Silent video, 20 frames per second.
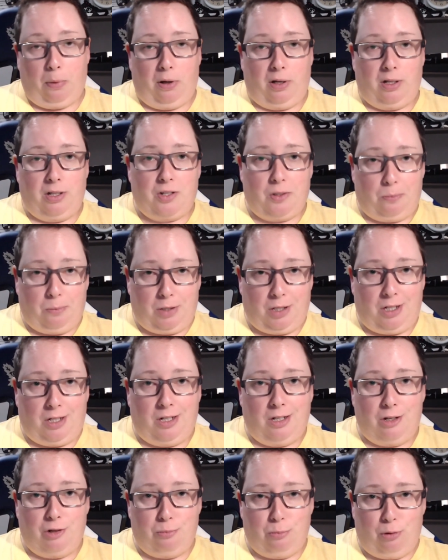but somebody
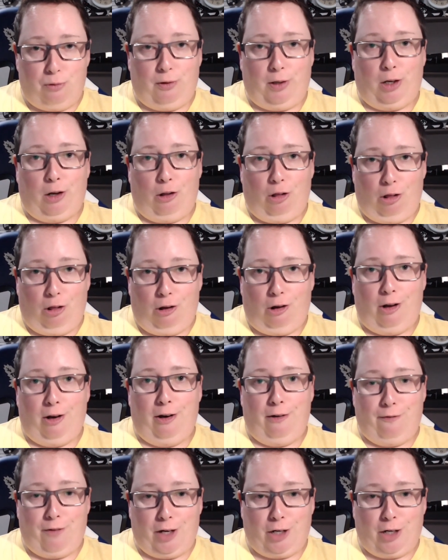is moving a
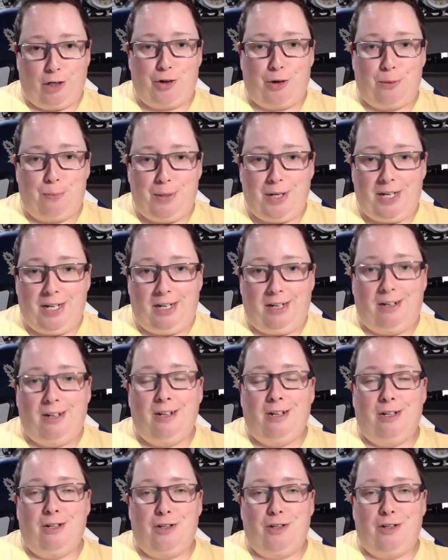lot of XRP.